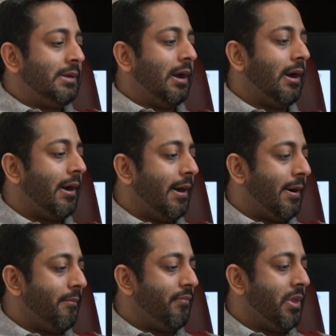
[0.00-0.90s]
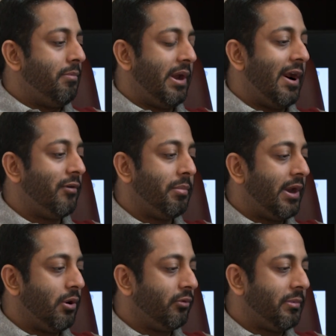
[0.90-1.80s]
But
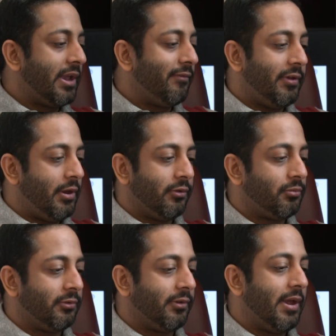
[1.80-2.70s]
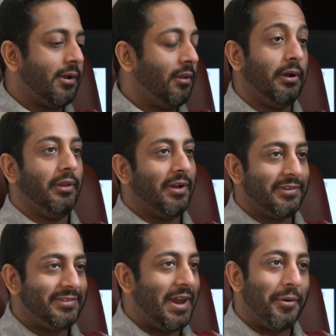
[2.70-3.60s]
everybody who was making videos was like clearly on
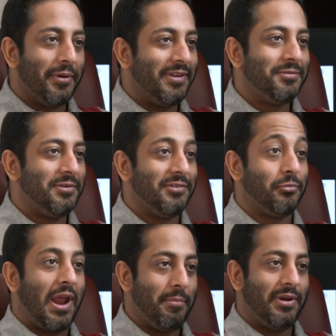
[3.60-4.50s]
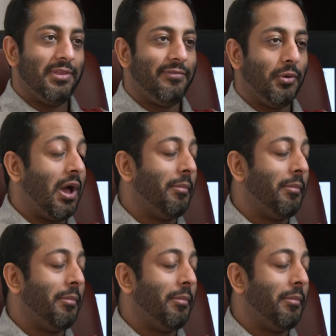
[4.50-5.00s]
steroids, which is rampant in the field.